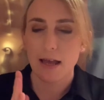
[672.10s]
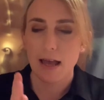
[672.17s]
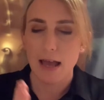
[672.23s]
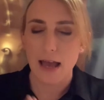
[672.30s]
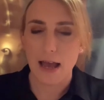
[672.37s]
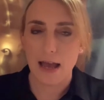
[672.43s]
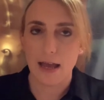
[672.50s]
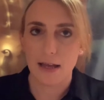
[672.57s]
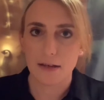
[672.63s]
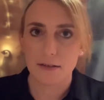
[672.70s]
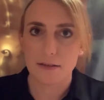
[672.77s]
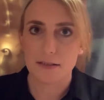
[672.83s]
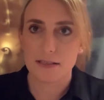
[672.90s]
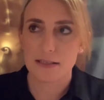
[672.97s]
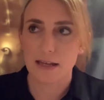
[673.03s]
and
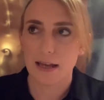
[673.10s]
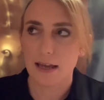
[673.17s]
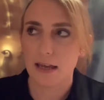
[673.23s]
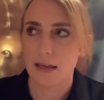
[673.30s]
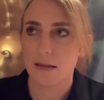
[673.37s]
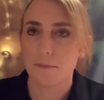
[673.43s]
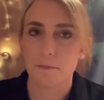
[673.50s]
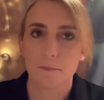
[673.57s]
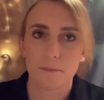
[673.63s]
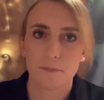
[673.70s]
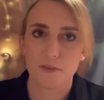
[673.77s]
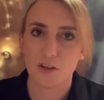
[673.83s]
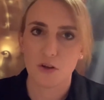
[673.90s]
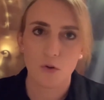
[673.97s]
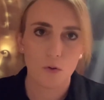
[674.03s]
say
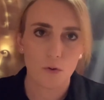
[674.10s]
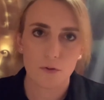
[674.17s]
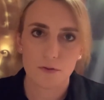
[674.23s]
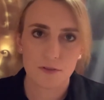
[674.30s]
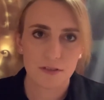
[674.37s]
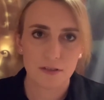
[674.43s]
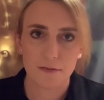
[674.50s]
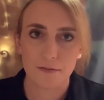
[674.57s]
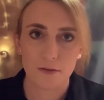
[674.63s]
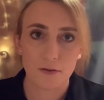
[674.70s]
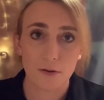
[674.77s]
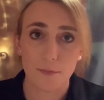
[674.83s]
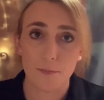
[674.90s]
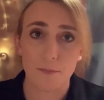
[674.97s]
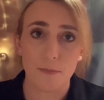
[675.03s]
the courts, if
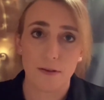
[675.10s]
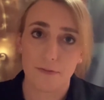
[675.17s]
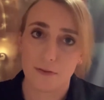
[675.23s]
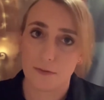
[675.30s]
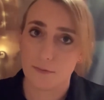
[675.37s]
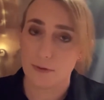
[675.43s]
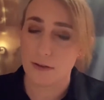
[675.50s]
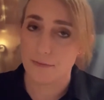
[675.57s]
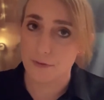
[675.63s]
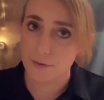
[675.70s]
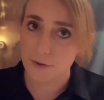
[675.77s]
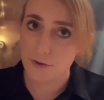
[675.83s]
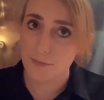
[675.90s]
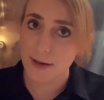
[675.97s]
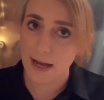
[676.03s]
you
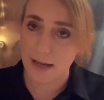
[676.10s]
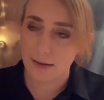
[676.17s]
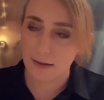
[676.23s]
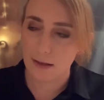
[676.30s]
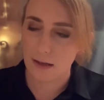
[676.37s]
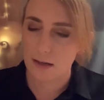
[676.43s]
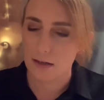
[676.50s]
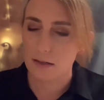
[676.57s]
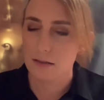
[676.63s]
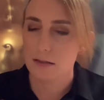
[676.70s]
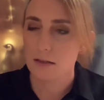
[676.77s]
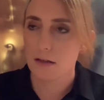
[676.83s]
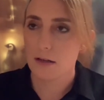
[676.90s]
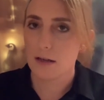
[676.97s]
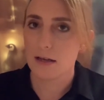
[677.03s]
do bad things
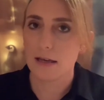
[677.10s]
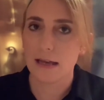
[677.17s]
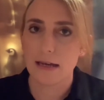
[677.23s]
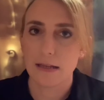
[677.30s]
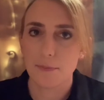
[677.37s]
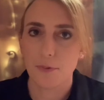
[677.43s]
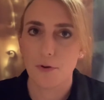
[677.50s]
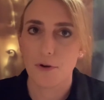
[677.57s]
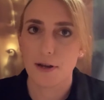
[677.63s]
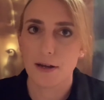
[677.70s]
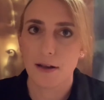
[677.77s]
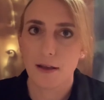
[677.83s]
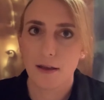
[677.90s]
at any point,